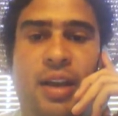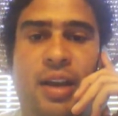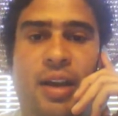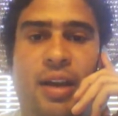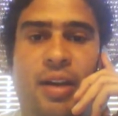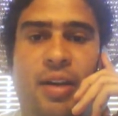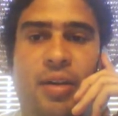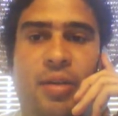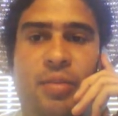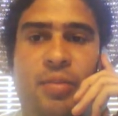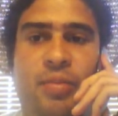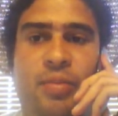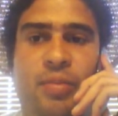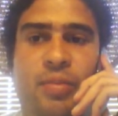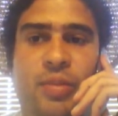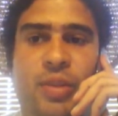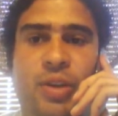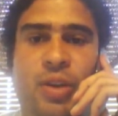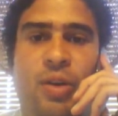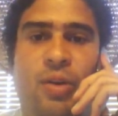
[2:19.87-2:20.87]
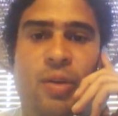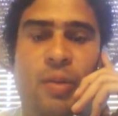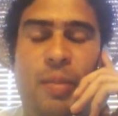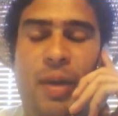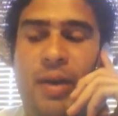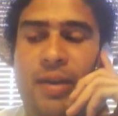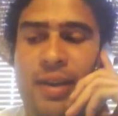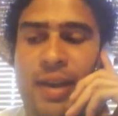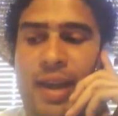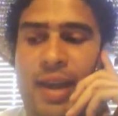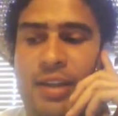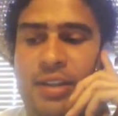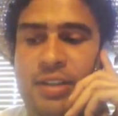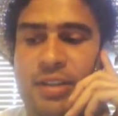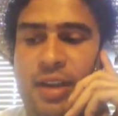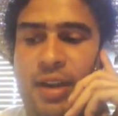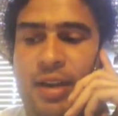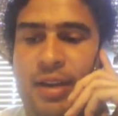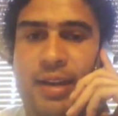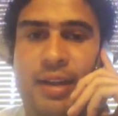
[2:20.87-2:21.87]
About gang
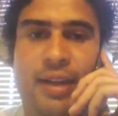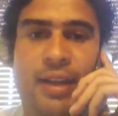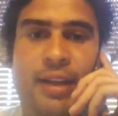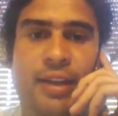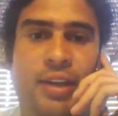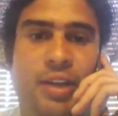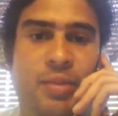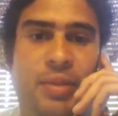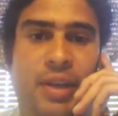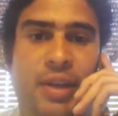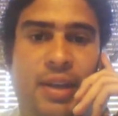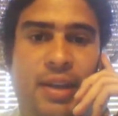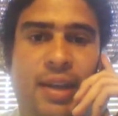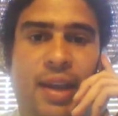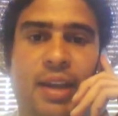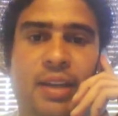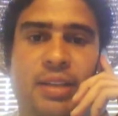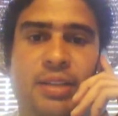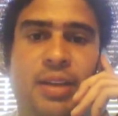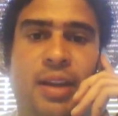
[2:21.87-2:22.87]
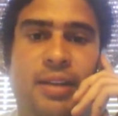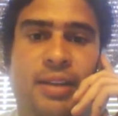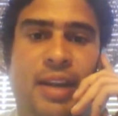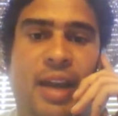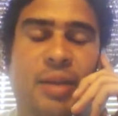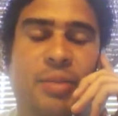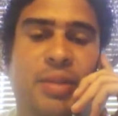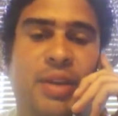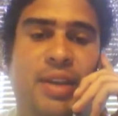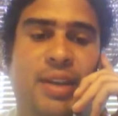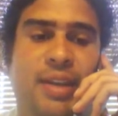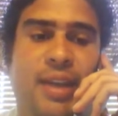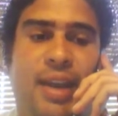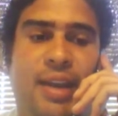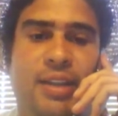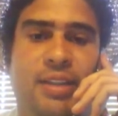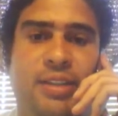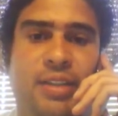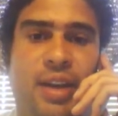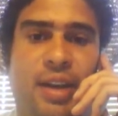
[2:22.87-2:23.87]
stalking. Like you're being gang stalked, I'm being
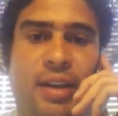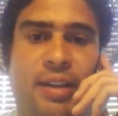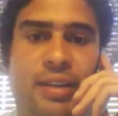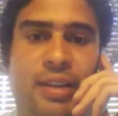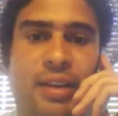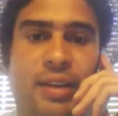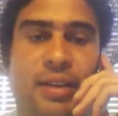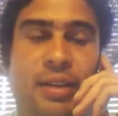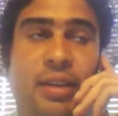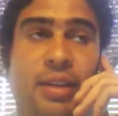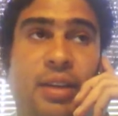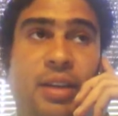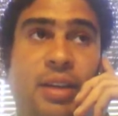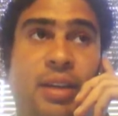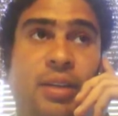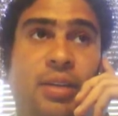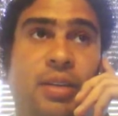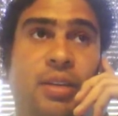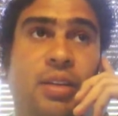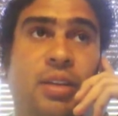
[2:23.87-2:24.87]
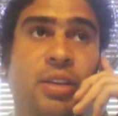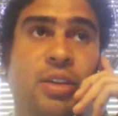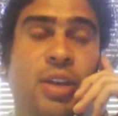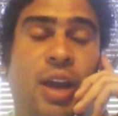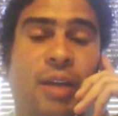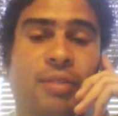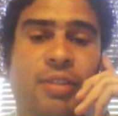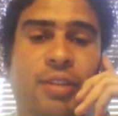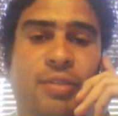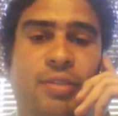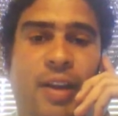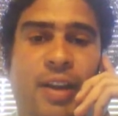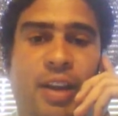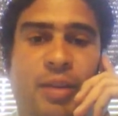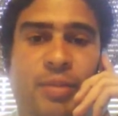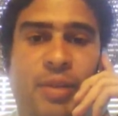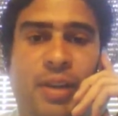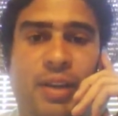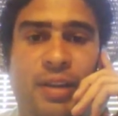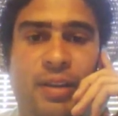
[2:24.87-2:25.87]
gang stalked, and I've
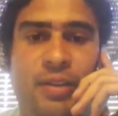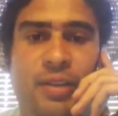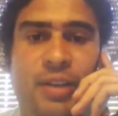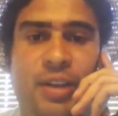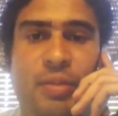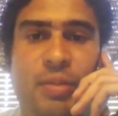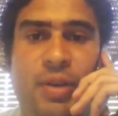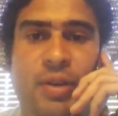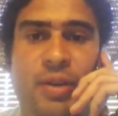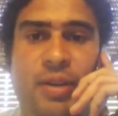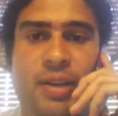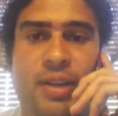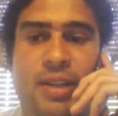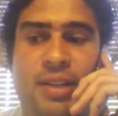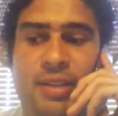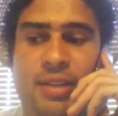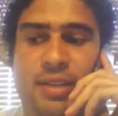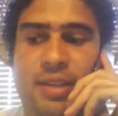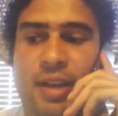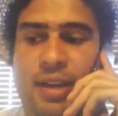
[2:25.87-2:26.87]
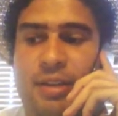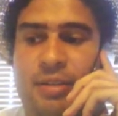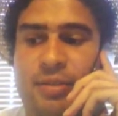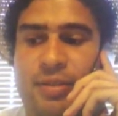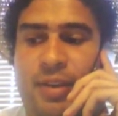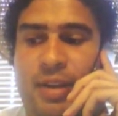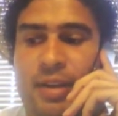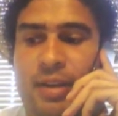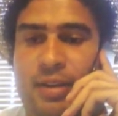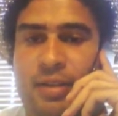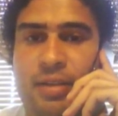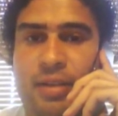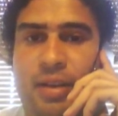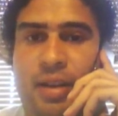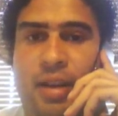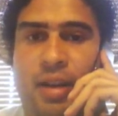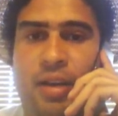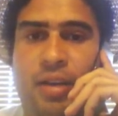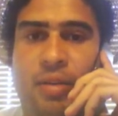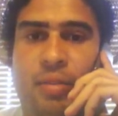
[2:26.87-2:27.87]
developed a little community and stuff. And
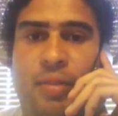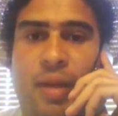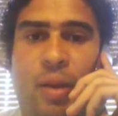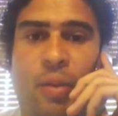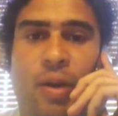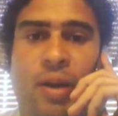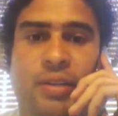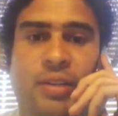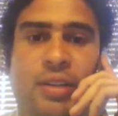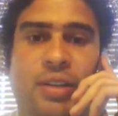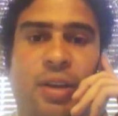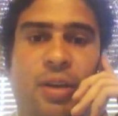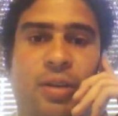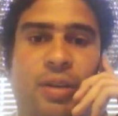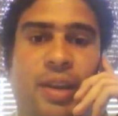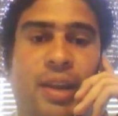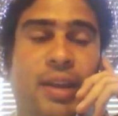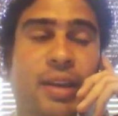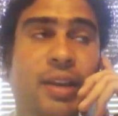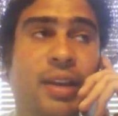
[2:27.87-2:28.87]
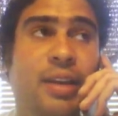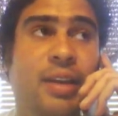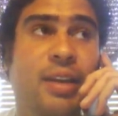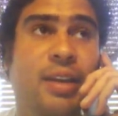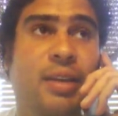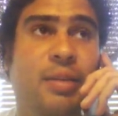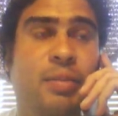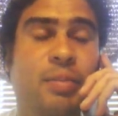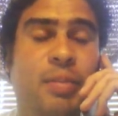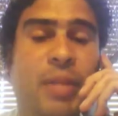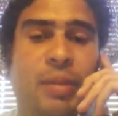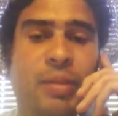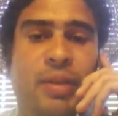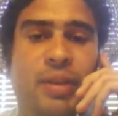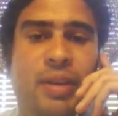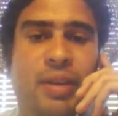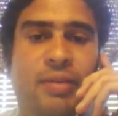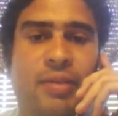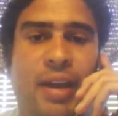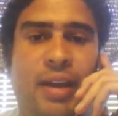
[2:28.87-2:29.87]
I want to know, like,
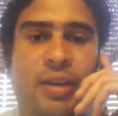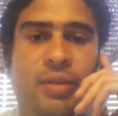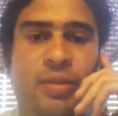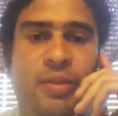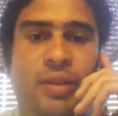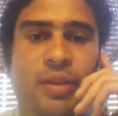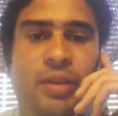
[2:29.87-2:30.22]
maybe if I could